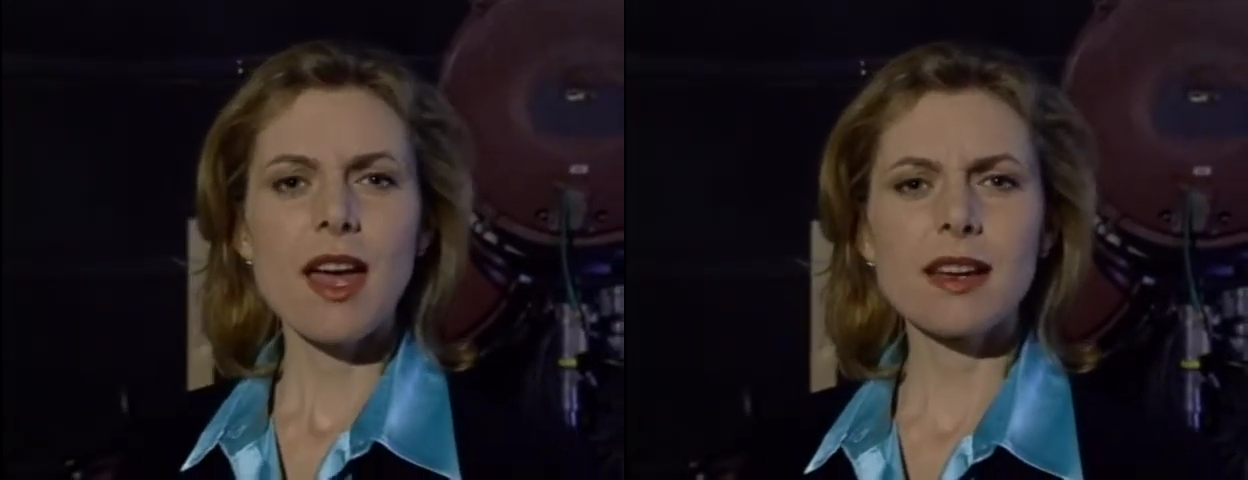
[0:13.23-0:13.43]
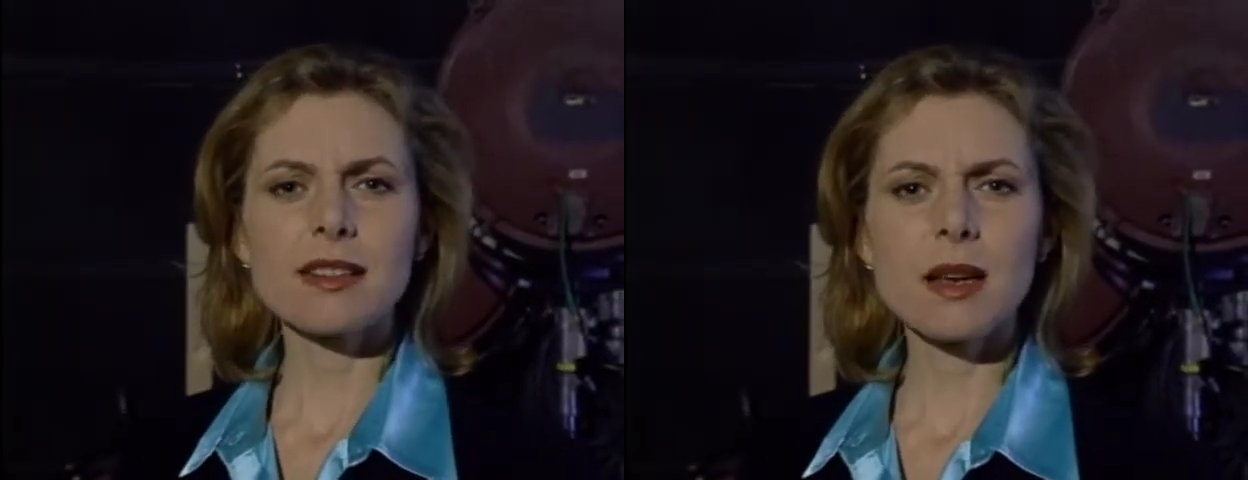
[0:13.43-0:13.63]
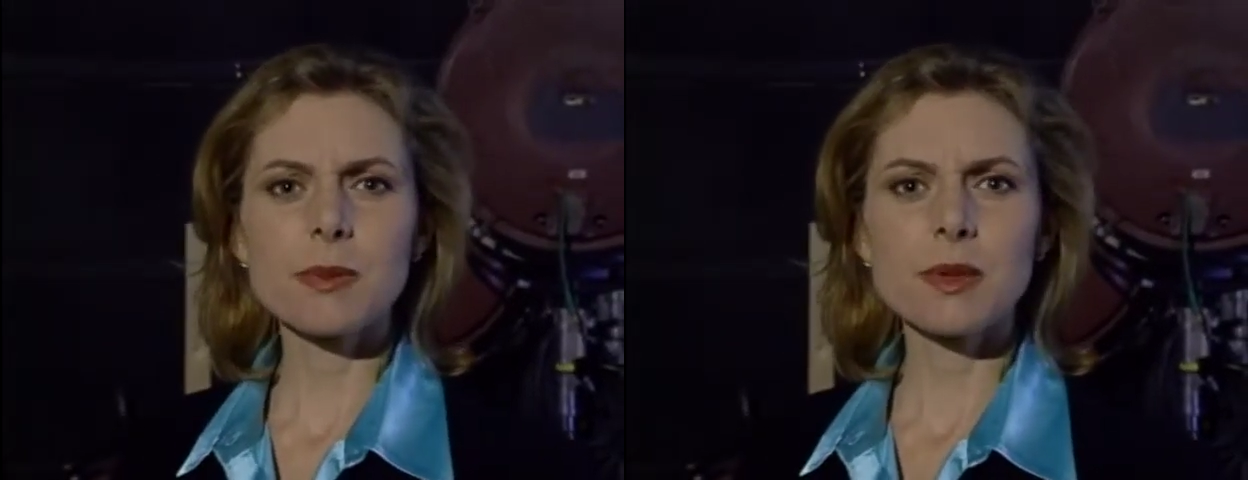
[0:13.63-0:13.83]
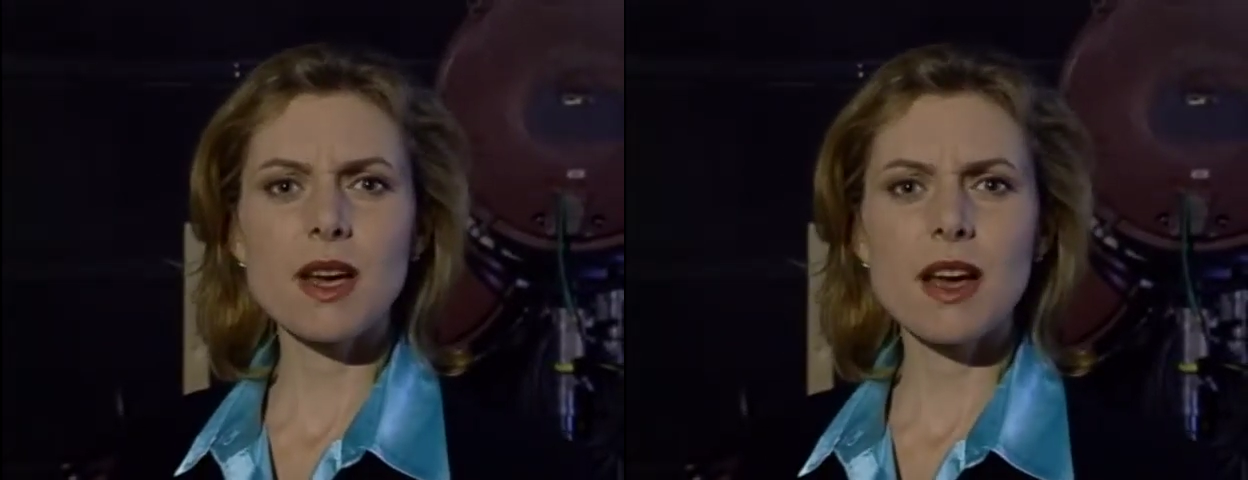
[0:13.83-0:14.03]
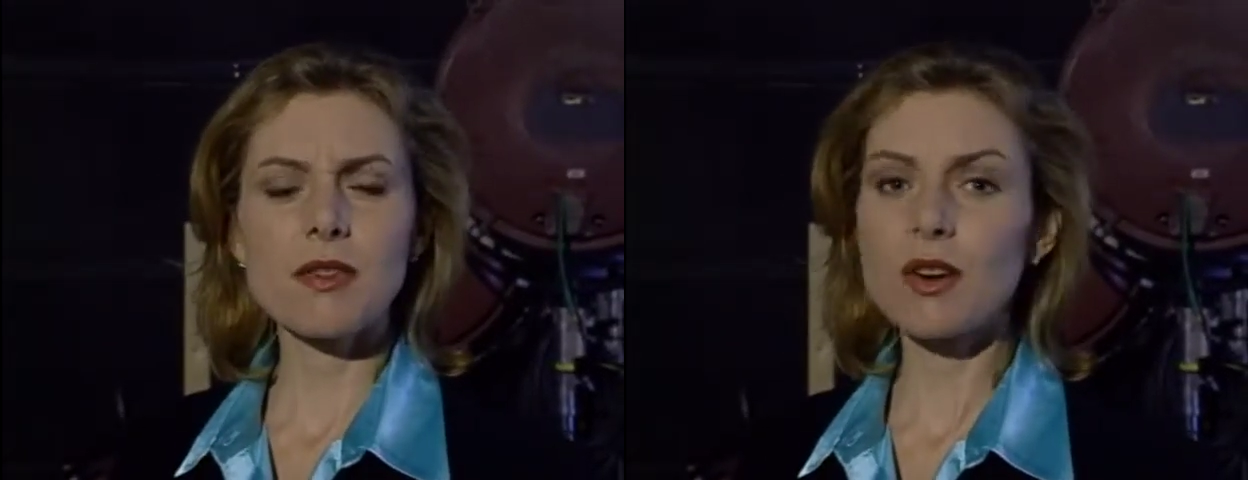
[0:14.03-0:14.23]
except
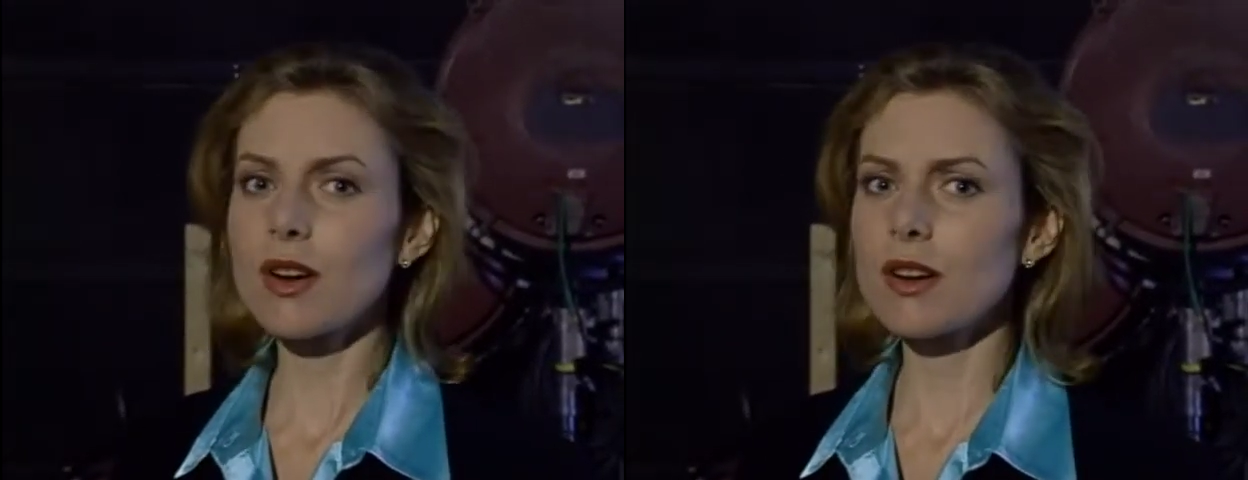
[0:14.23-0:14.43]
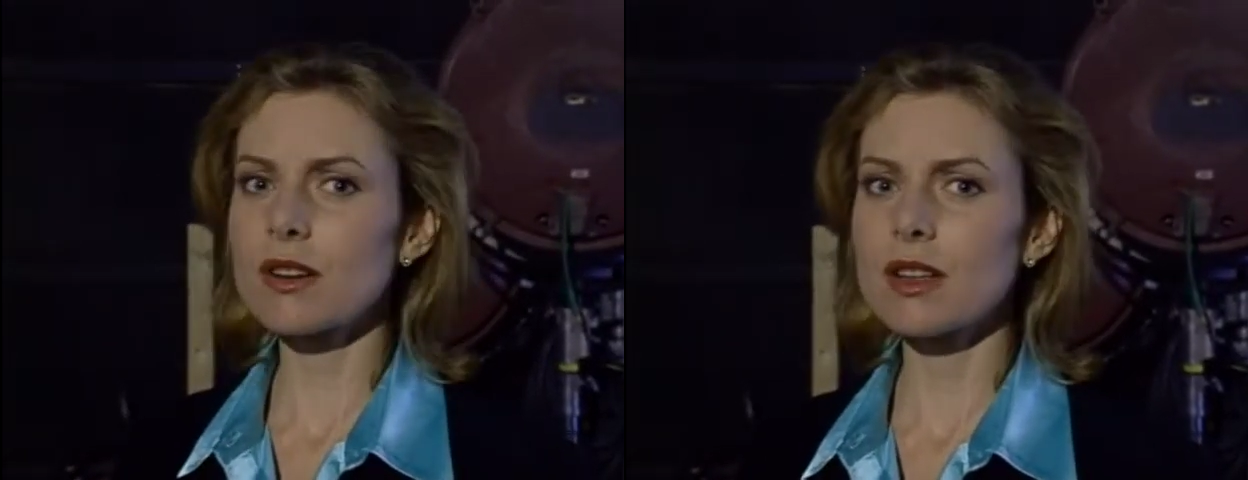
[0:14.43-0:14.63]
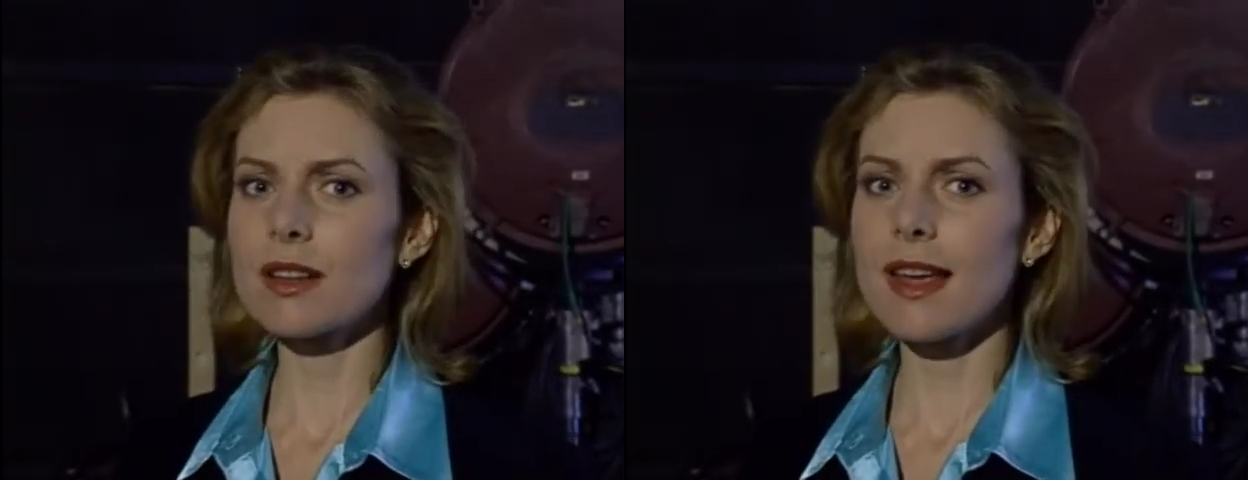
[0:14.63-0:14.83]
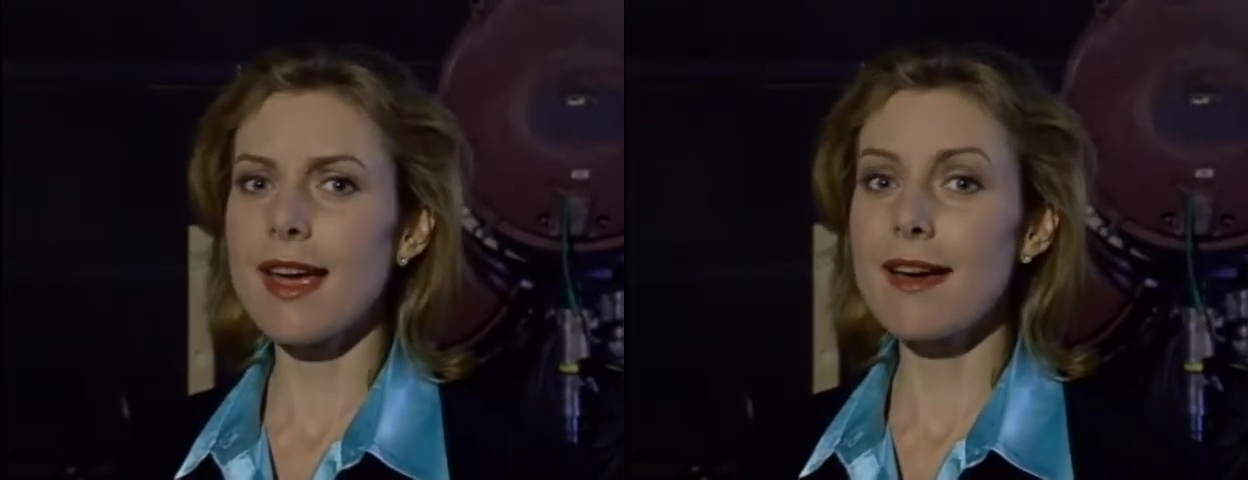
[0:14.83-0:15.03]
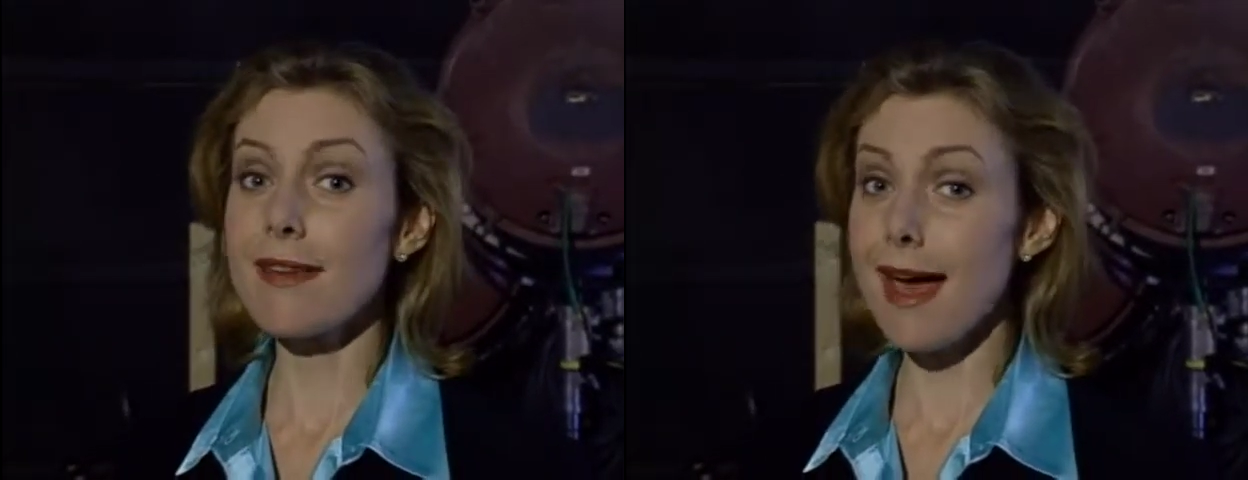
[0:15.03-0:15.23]
I've heard that they
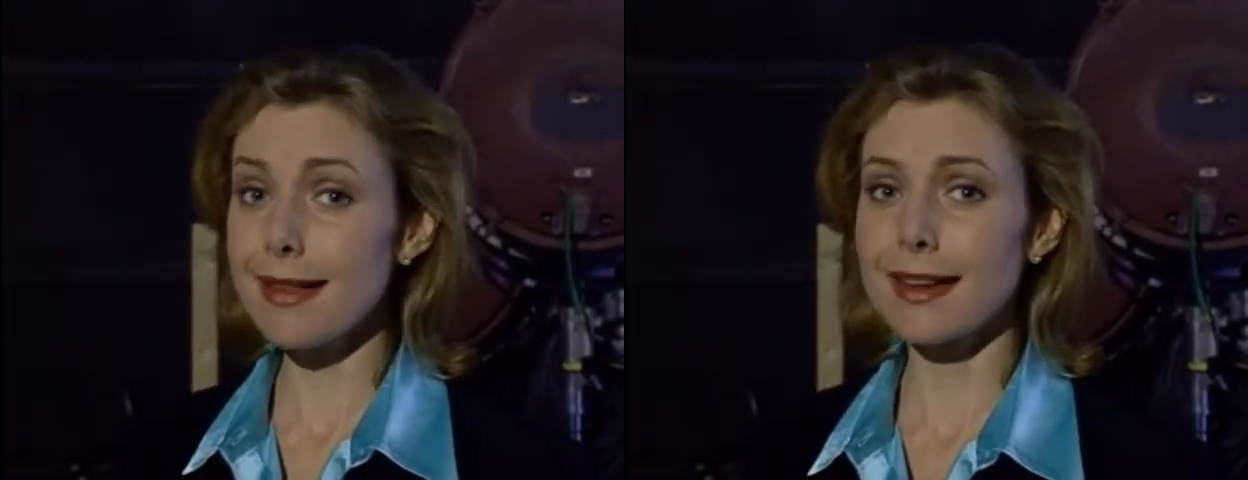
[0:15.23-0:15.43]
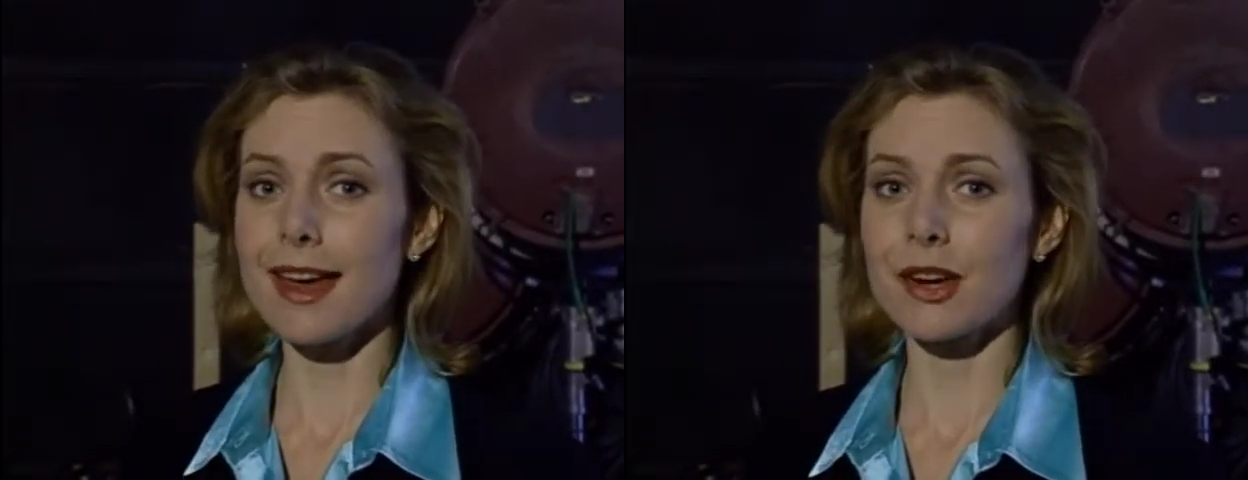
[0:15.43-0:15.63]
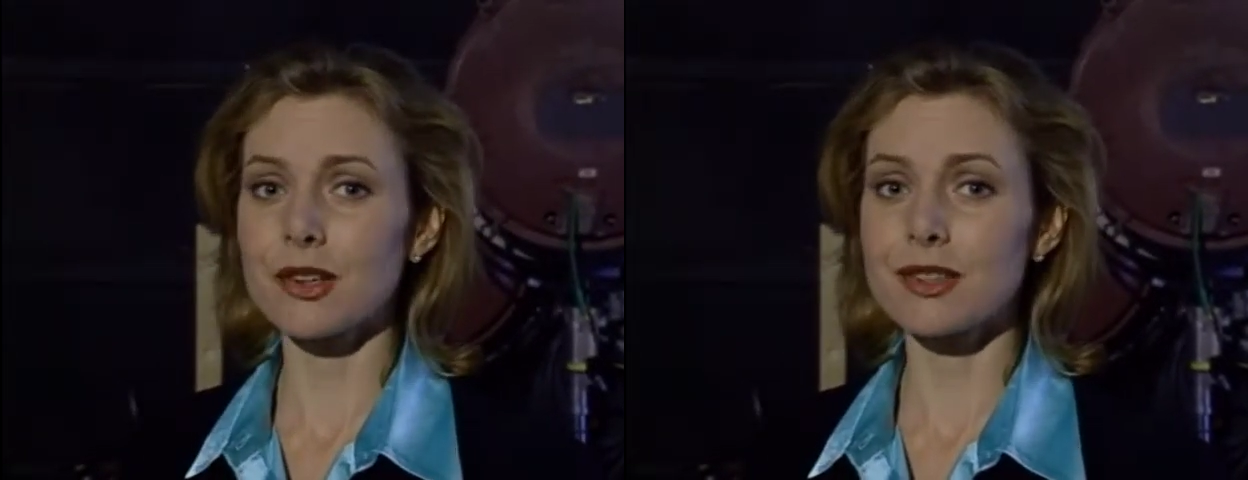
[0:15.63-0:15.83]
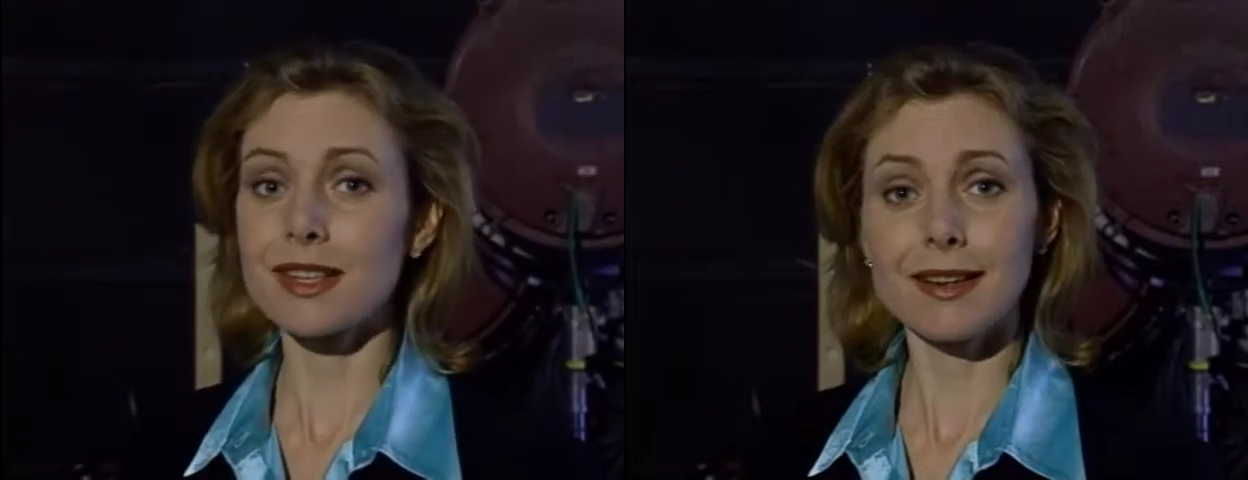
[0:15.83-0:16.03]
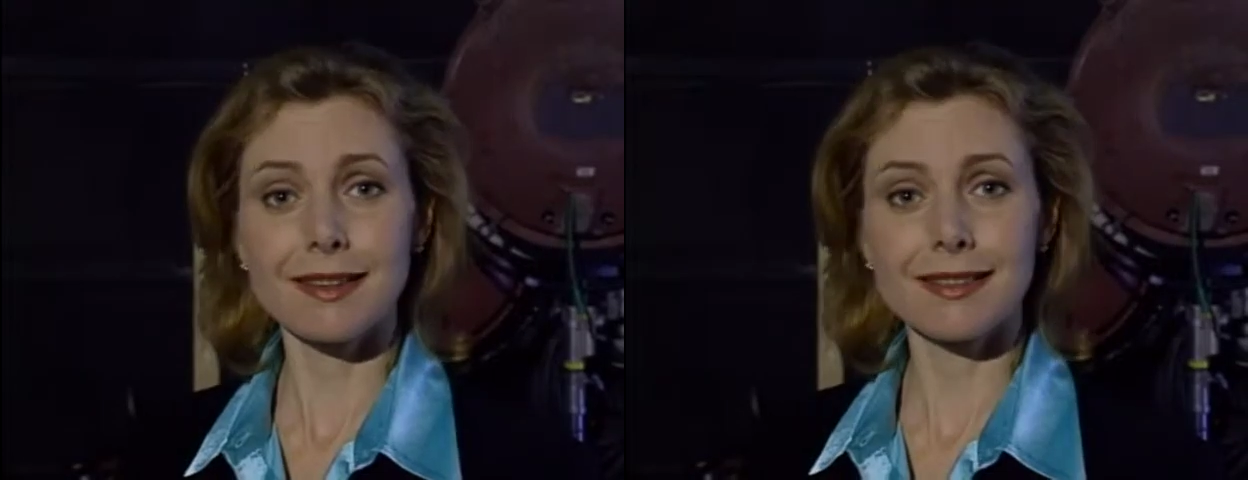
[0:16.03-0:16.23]
have alligators
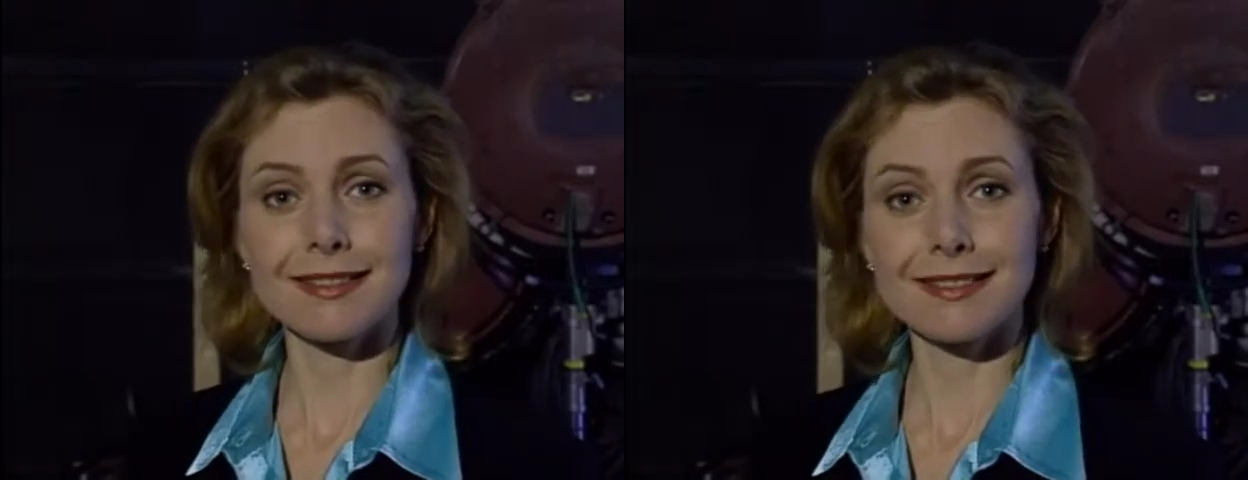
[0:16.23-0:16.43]
here.